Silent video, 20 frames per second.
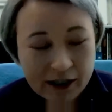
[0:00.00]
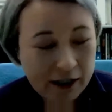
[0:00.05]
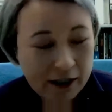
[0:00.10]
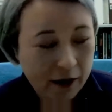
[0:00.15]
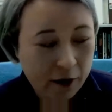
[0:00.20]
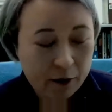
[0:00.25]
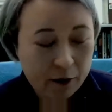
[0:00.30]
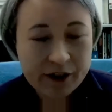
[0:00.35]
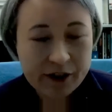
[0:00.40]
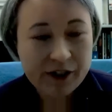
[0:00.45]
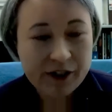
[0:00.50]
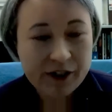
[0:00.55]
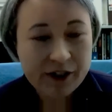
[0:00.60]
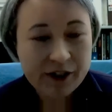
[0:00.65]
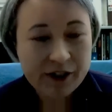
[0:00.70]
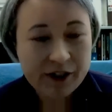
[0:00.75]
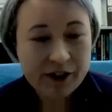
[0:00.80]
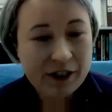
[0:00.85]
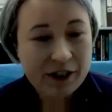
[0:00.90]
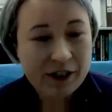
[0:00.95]
I always
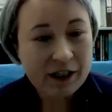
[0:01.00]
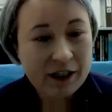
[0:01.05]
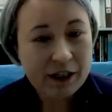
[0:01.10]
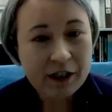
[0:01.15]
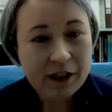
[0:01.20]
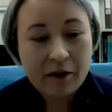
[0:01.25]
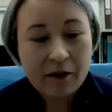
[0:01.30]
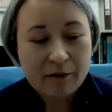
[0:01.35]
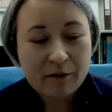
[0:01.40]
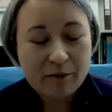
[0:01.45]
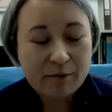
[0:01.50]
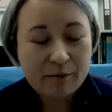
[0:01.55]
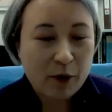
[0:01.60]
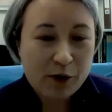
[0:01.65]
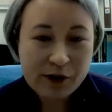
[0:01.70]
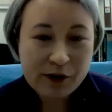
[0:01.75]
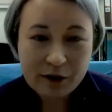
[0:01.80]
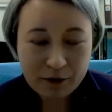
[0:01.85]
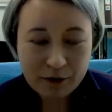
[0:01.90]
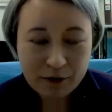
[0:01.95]
did,
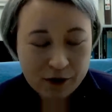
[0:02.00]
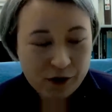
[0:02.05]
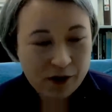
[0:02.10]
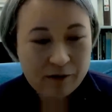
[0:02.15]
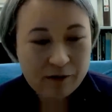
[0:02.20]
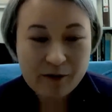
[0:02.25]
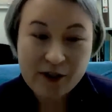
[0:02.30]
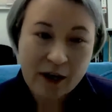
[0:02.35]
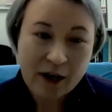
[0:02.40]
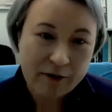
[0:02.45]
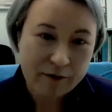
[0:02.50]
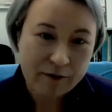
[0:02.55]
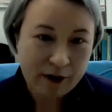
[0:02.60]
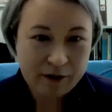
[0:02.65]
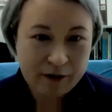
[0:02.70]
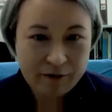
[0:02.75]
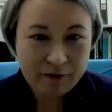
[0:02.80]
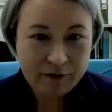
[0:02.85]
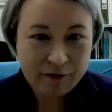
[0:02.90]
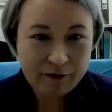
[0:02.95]
mostly fiction, sci-fi,
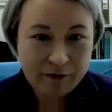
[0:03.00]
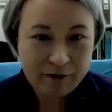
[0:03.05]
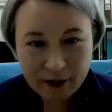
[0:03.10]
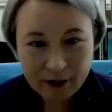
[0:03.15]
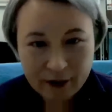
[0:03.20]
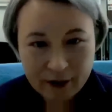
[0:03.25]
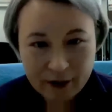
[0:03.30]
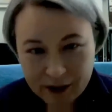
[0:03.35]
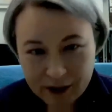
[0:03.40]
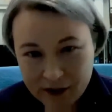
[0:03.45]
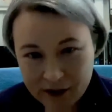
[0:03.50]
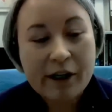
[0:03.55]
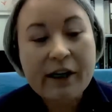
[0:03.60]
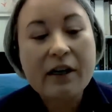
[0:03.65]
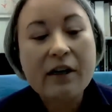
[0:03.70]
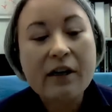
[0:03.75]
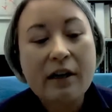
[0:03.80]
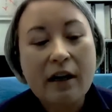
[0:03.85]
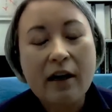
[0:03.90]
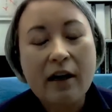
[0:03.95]
fantasy, mostly,
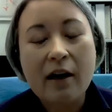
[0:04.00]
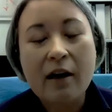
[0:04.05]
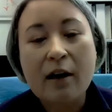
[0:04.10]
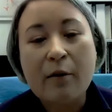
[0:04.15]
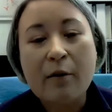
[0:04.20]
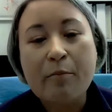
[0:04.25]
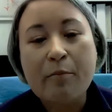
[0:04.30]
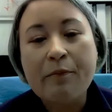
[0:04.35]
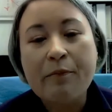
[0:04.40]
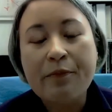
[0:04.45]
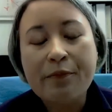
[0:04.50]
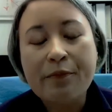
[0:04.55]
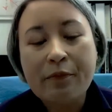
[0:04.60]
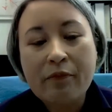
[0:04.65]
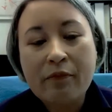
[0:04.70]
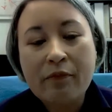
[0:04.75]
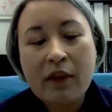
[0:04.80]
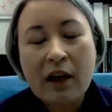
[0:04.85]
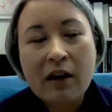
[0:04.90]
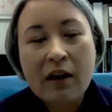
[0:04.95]
and
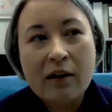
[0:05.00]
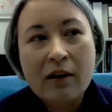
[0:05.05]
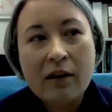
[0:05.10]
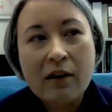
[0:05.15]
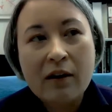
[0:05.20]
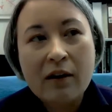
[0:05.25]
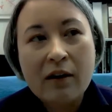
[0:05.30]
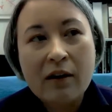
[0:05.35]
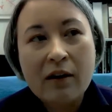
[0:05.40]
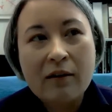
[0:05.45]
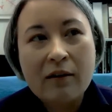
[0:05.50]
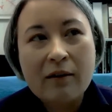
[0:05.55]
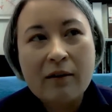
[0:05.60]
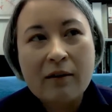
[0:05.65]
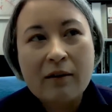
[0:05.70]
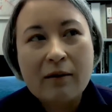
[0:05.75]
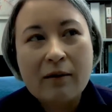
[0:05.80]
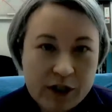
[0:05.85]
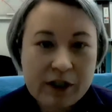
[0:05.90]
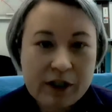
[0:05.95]

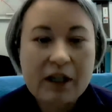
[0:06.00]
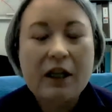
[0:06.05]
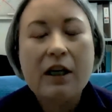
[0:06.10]
mysteries.